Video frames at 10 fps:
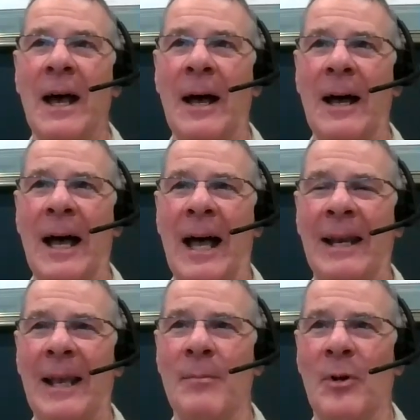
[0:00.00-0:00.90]

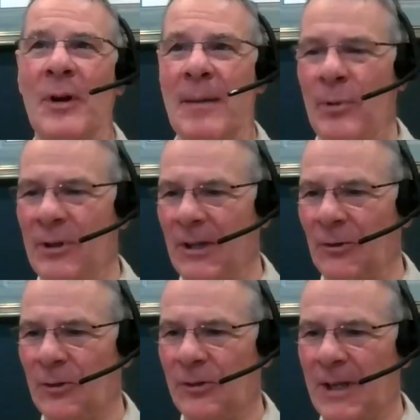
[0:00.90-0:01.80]
And again, Maria put
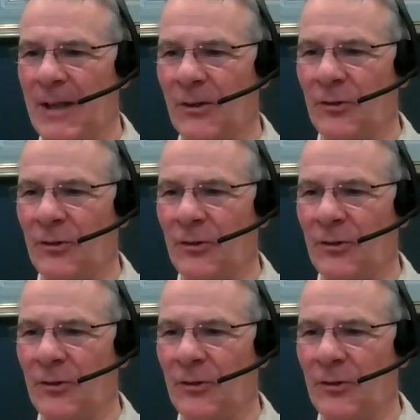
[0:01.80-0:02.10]
this all together.